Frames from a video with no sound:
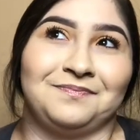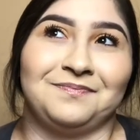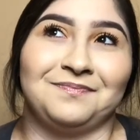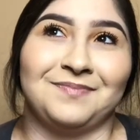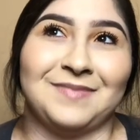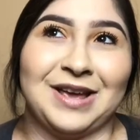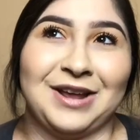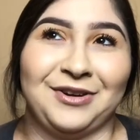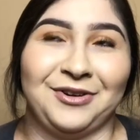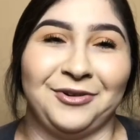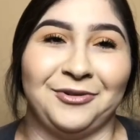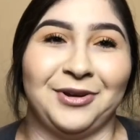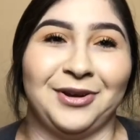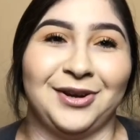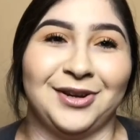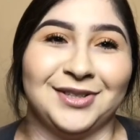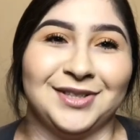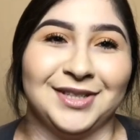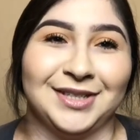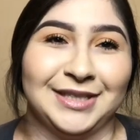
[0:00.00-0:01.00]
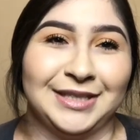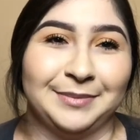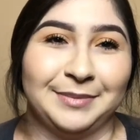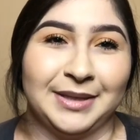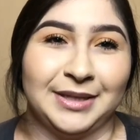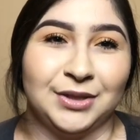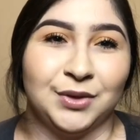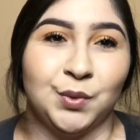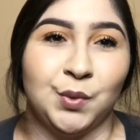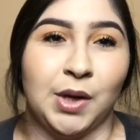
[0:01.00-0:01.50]
don't know, I got
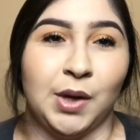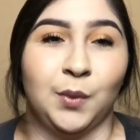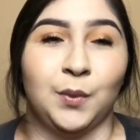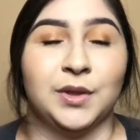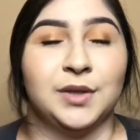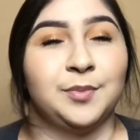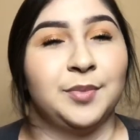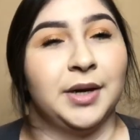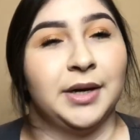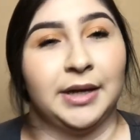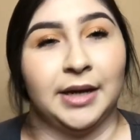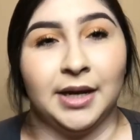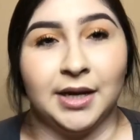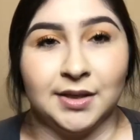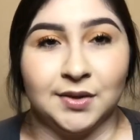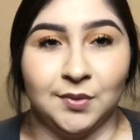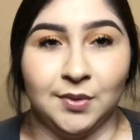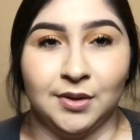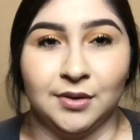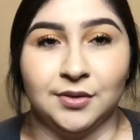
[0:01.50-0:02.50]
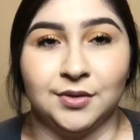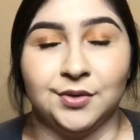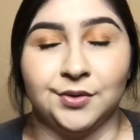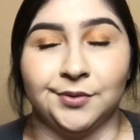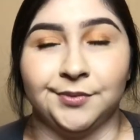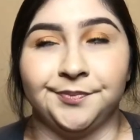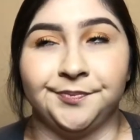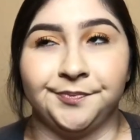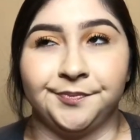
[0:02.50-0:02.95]
sentimental. I was pregnant as well, so